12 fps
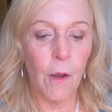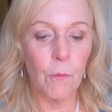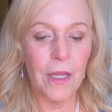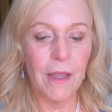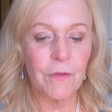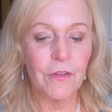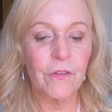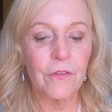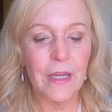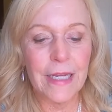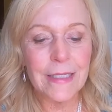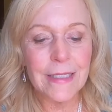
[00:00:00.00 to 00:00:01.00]
We have a
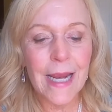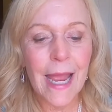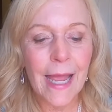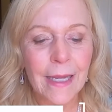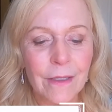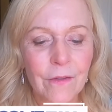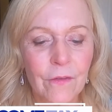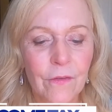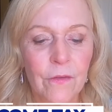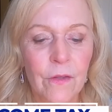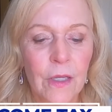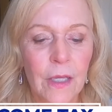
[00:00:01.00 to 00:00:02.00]
state
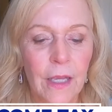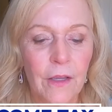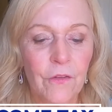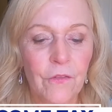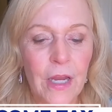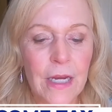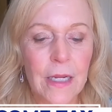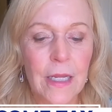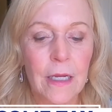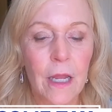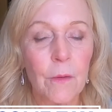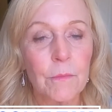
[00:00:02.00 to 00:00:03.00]
tax, a state
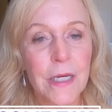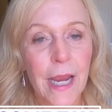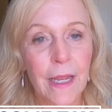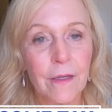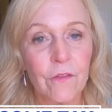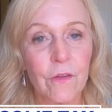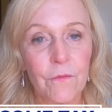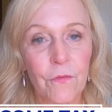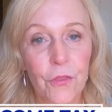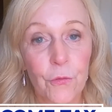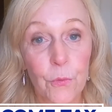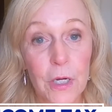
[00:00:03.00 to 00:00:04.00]
income tax of
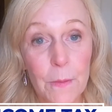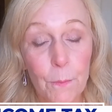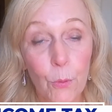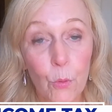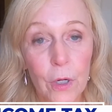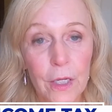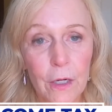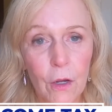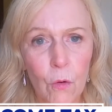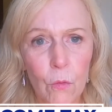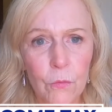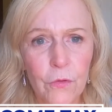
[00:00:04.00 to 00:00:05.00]

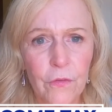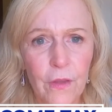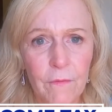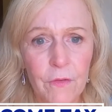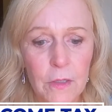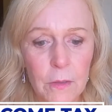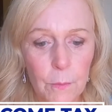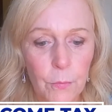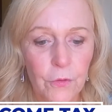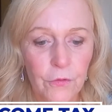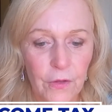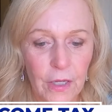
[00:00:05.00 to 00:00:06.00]

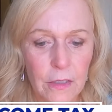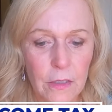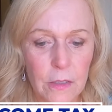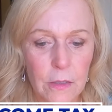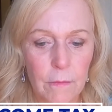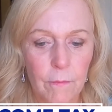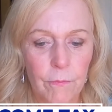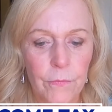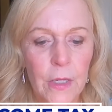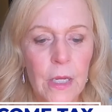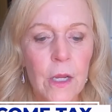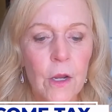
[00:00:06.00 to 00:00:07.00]
3.07%.
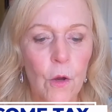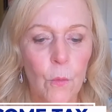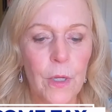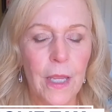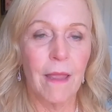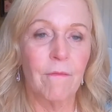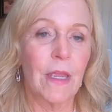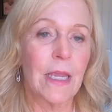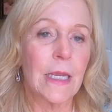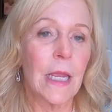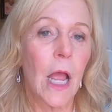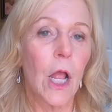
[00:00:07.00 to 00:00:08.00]
We have
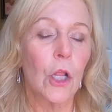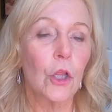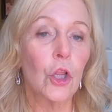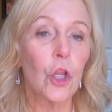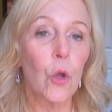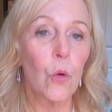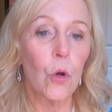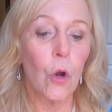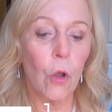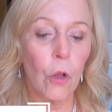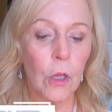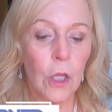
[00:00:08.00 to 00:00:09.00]
a
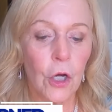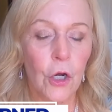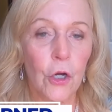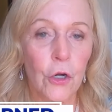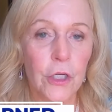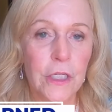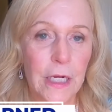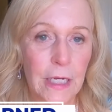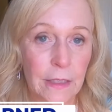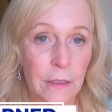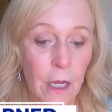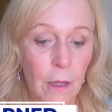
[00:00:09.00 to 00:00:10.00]
local earned
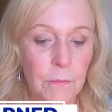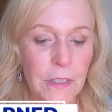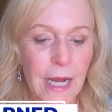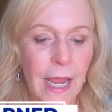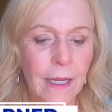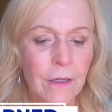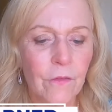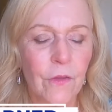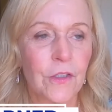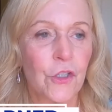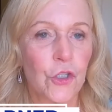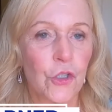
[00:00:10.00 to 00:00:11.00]
income tax that's